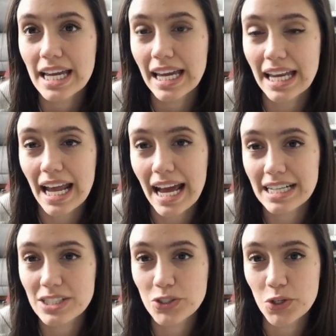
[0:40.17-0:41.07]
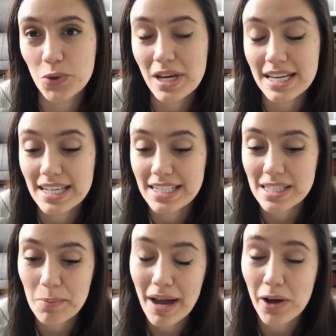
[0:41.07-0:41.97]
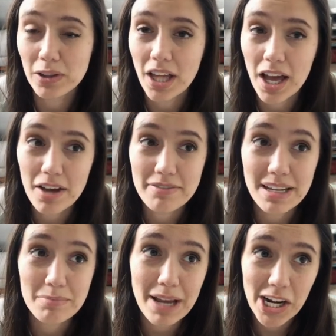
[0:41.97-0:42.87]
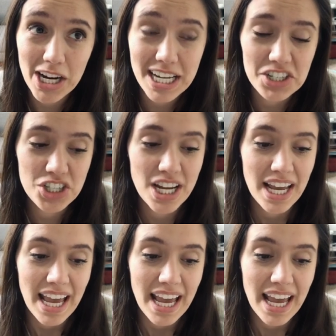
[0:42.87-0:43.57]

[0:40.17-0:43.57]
in Act 2 is about love and marriage.